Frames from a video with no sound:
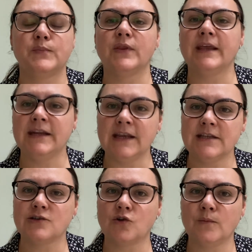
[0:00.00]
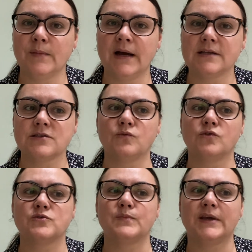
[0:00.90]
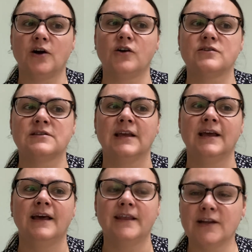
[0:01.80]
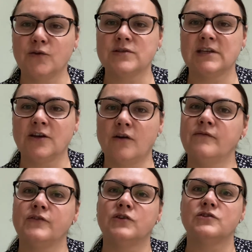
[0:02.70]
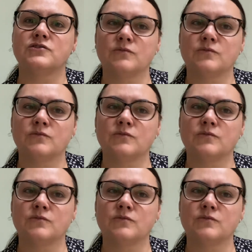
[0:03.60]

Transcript: but they need to come back to us because they're losing confidence.